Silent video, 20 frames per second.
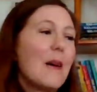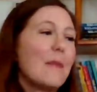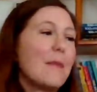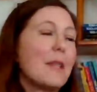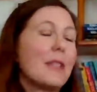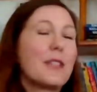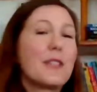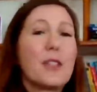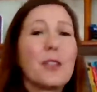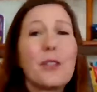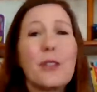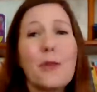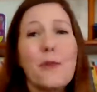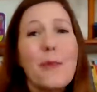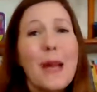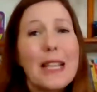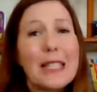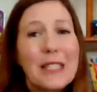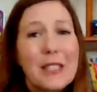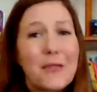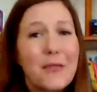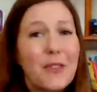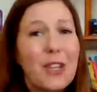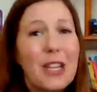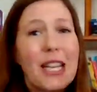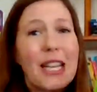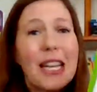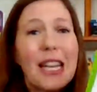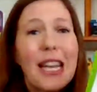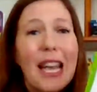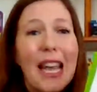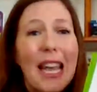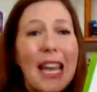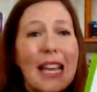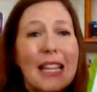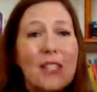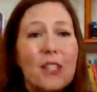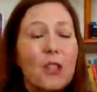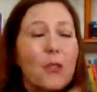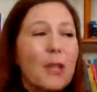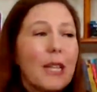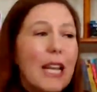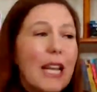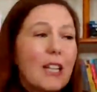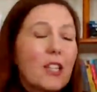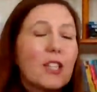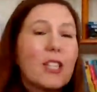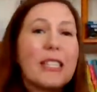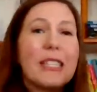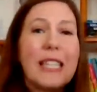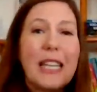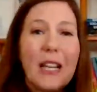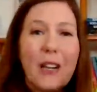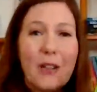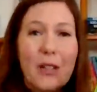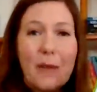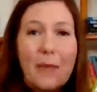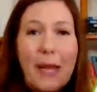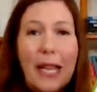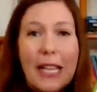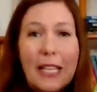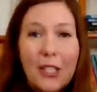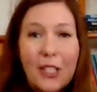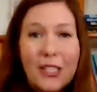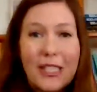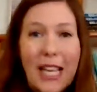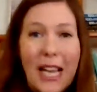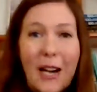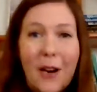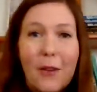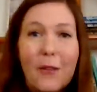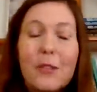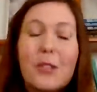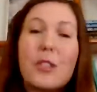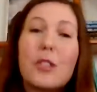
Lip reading: So they're mess free and you can actually tear the pages out.